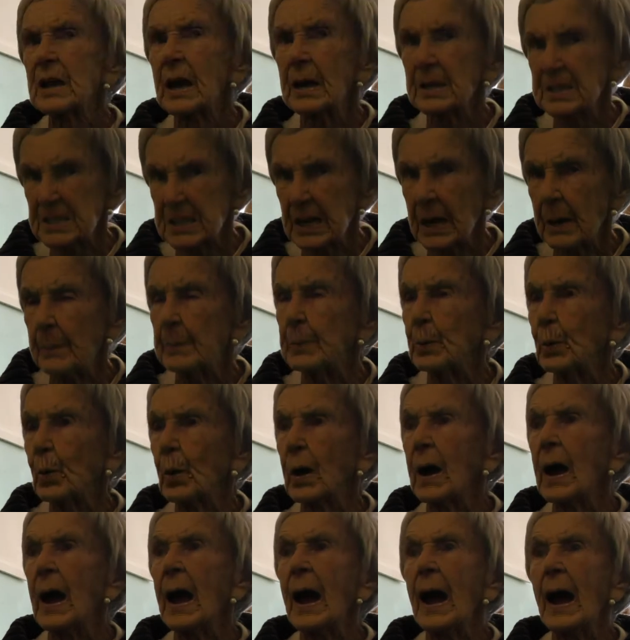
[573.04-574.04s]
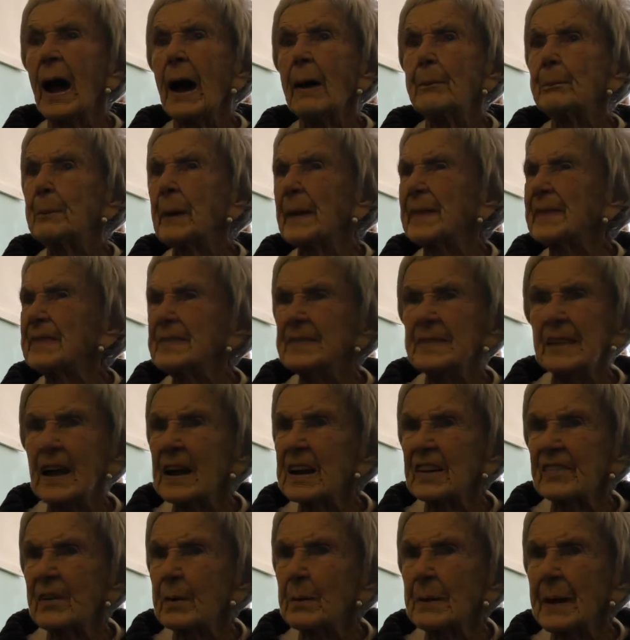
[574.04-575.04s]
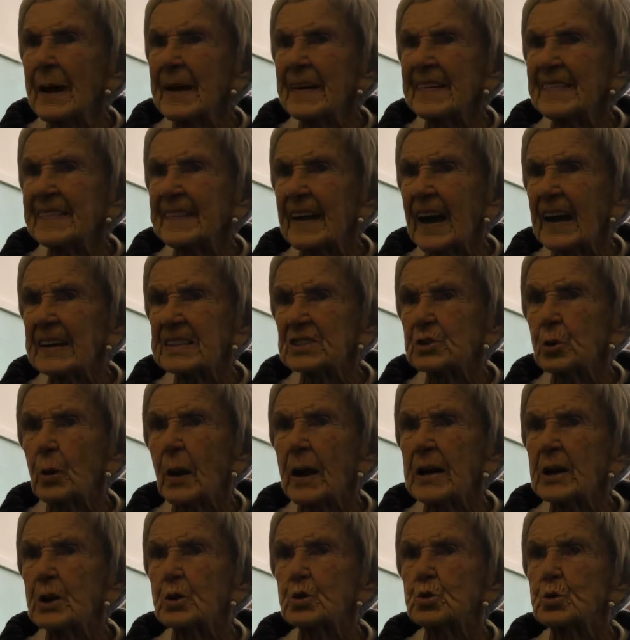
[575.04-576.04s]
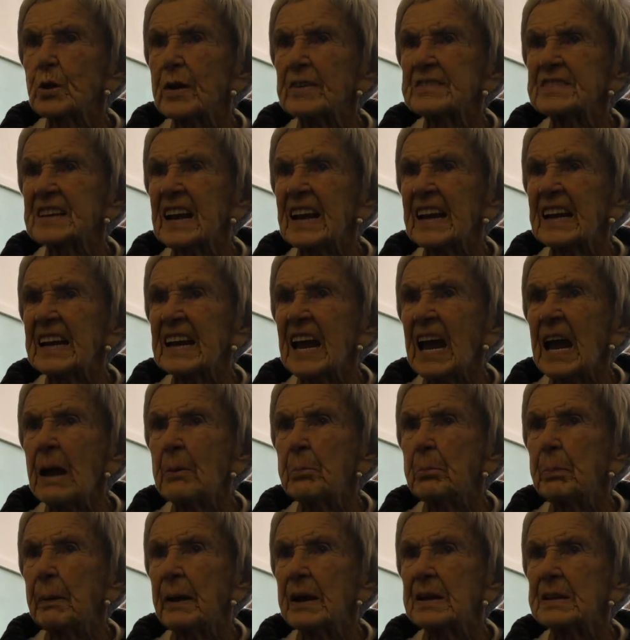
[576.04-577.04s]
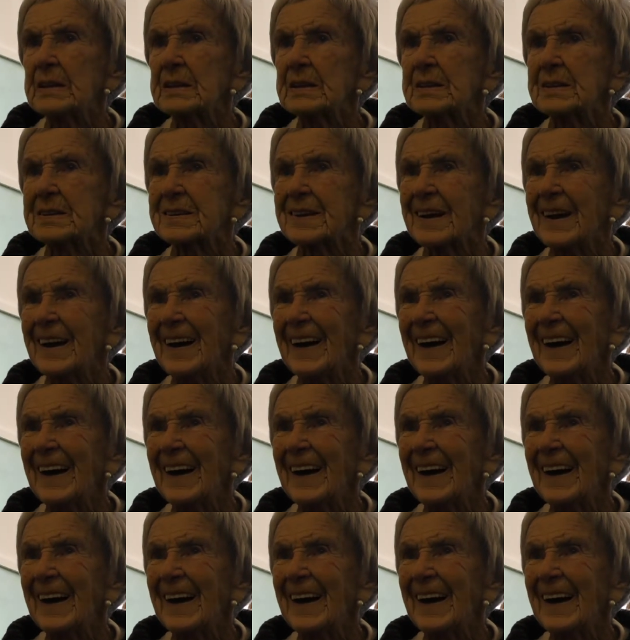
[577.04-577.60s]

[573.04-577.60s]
That's how you were. But none of them liked that. So I used to have second helpings.